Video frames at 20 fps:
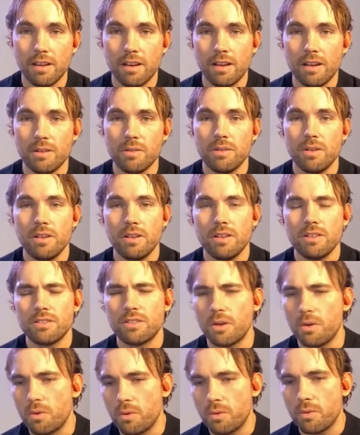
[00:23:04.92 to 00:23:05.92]
You know,
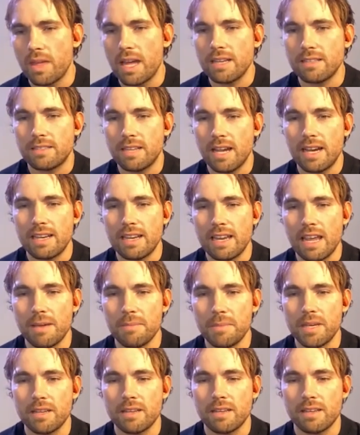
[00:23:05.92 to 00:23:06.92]
so that
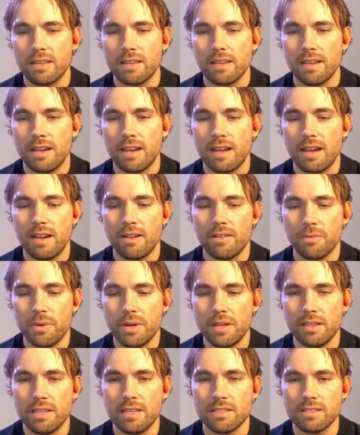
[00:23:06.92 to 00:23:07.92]
dynamic
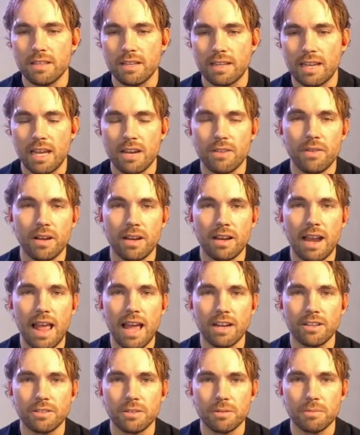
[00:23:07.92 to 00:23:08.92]
really is like kind of on an
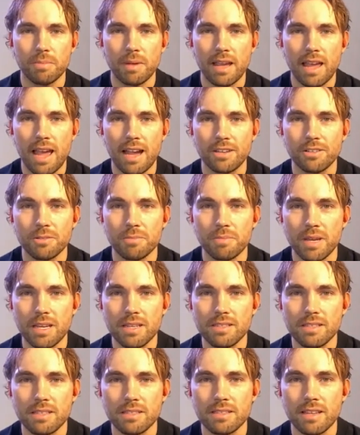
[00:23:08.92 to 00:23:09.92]
actor by actor
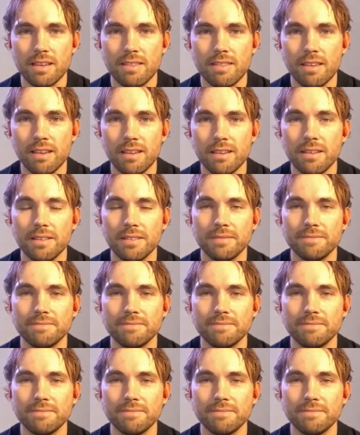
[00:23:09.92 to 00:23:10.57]
basis, I think.